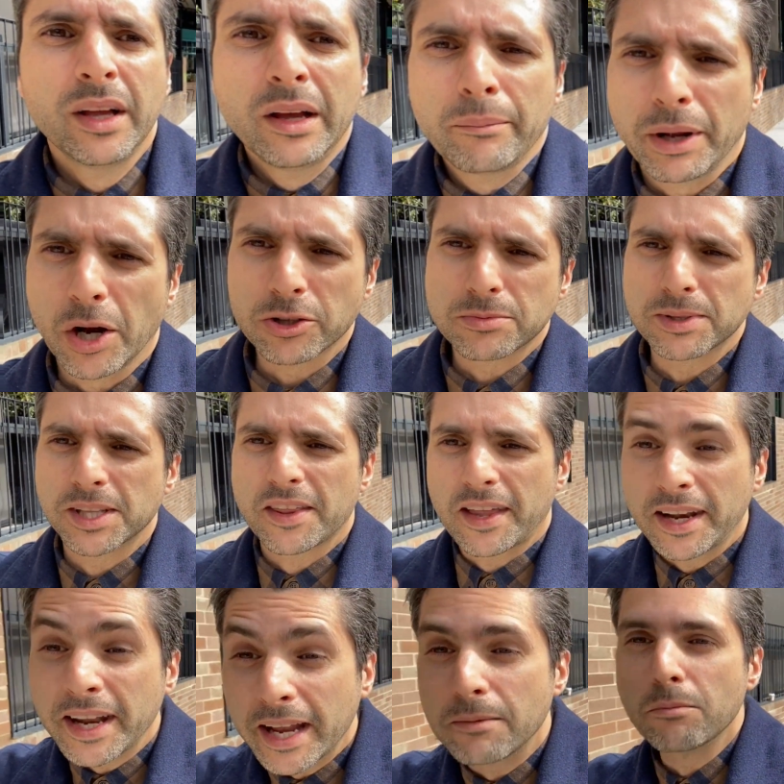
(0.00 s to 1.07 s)
But ultimately they
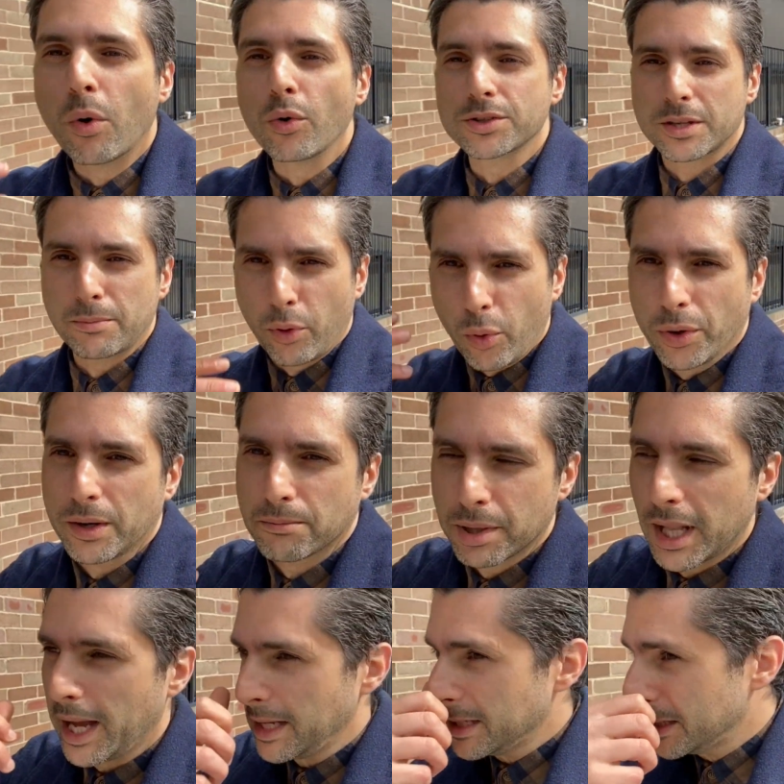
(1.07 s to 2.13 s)
need more support in
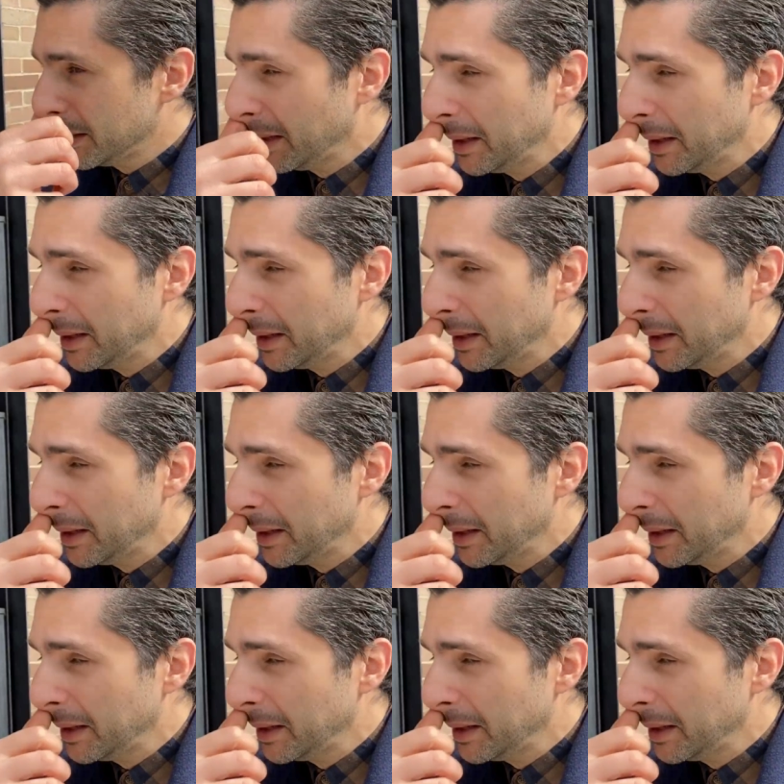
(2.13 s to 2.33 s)
place.